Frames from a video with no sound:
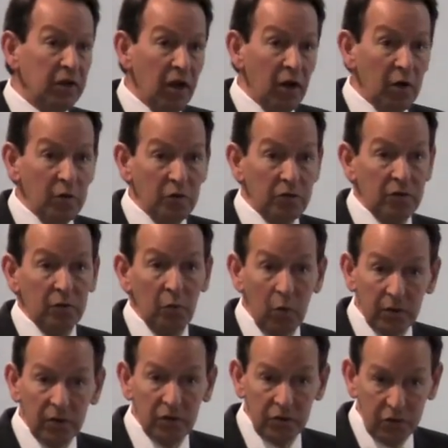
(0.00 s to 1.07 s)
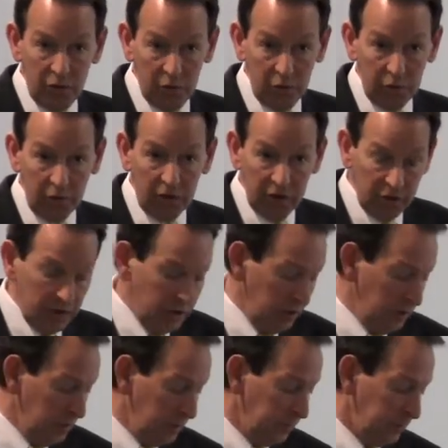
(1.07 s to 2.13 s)
knows and what the student can
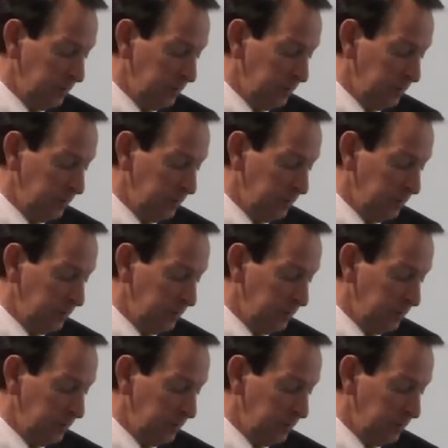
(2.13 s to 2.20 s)
do.